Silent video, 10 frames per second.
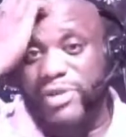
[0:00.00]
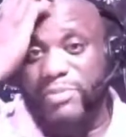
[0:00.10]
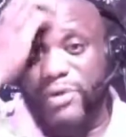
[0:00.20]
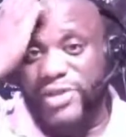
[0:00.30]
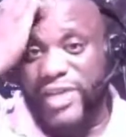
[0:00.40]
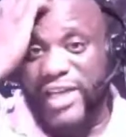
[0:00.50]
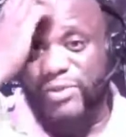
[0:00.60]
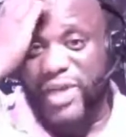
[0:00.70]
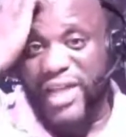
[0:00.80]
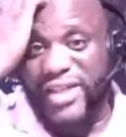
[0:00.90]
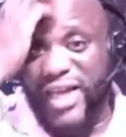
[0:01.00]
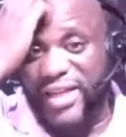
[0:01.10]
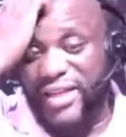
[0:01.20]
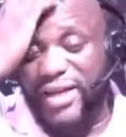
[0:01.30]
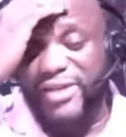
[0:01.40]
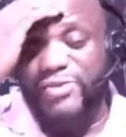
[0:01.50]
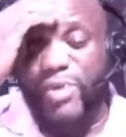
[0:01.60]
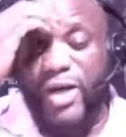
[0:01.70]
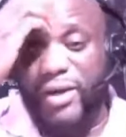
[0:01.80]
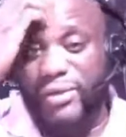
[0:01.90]
merchandise, we got that in there as
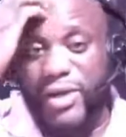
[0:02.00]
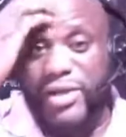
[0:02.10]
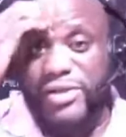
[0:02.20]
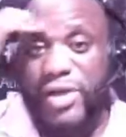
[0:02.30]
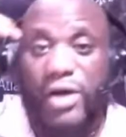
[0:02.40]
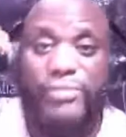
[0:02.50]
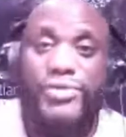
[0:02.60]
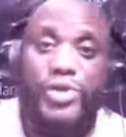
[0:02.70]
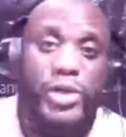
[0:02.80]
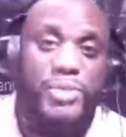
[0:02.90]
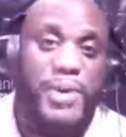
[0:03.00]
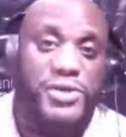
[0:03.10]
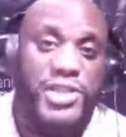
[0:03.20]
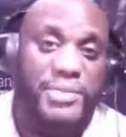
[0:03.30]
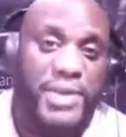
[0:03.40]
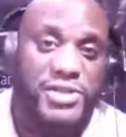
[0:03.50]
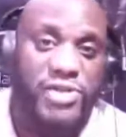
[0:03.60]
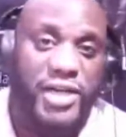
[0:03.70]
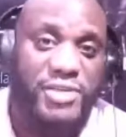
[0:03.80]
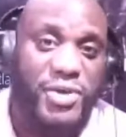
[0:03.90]
well. So join the
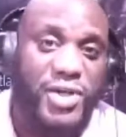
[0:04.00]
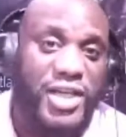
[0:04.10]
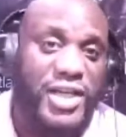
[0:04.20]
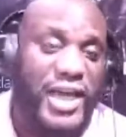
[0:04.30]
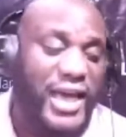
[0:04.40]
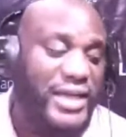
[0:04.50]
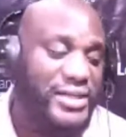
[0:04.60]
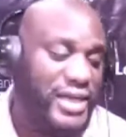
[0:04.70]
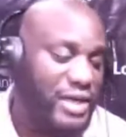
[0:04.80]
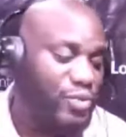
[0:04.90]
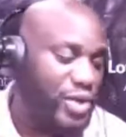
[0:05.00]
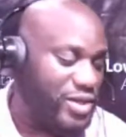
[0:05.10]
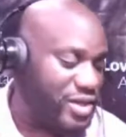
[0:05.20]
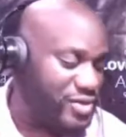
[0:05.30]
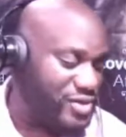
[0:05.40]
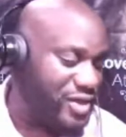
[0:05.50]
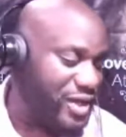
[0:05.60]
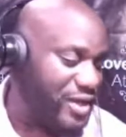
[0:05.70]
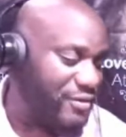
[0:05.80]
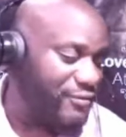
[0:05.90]
Patreon community and get with us
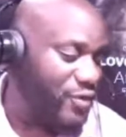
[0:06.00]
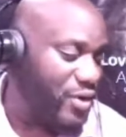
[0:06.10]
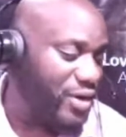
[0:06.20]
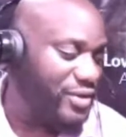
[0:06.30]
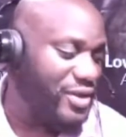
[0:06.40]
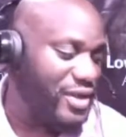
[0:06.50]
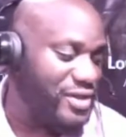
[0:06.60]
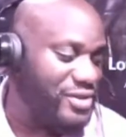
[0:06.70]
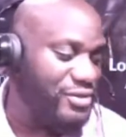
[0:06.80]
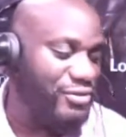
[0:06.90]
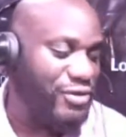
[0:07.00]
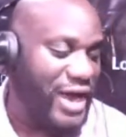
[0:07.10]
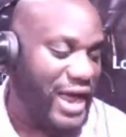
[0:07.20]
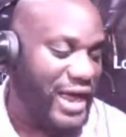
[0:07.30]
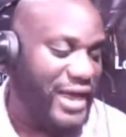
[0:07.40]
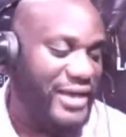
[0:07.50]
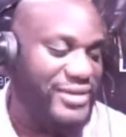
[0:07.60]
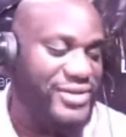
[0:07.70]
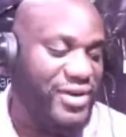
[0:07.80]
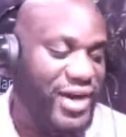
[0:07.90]
for this
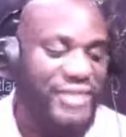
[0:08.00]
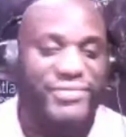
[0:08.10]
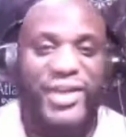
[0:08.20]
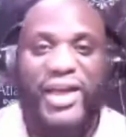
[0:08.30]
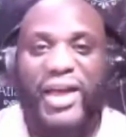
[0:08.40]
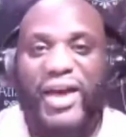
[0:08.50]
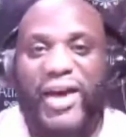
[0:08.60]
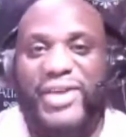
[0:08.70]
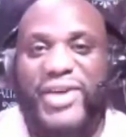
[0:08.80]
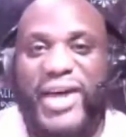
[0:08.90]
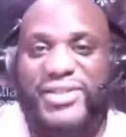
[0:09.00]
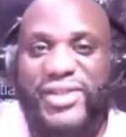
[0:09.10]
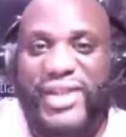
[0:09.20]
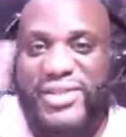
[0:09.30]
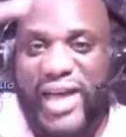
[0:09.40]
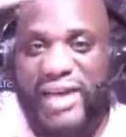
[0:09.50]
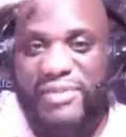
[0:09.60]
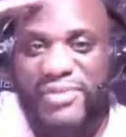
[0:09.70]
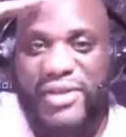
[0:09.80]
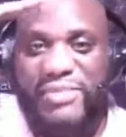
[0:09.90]
rise. All right. All right, you guys, till next time.
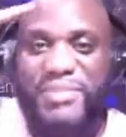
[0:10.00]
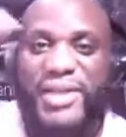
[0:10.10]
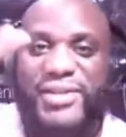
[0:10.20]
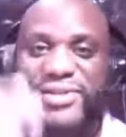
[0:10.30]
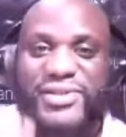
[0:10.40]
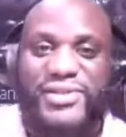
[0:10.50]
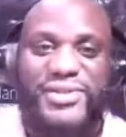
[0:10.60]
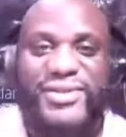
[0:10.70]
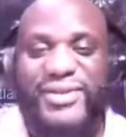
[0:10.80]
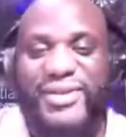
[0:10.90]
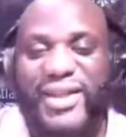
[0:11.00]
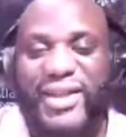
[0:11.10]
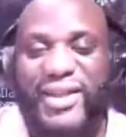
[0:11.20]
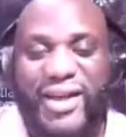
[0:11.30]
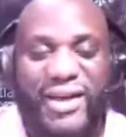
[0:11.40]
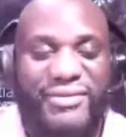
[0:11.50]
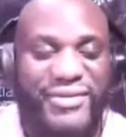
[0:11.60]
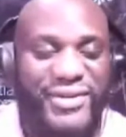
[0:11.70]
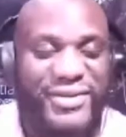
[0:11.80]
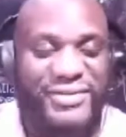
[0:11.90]
Peace and love.
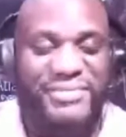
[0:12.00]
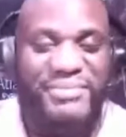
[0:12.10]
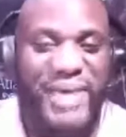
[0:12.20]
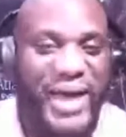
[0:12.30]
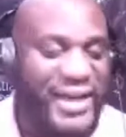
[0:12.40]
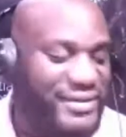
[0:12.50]
Bye.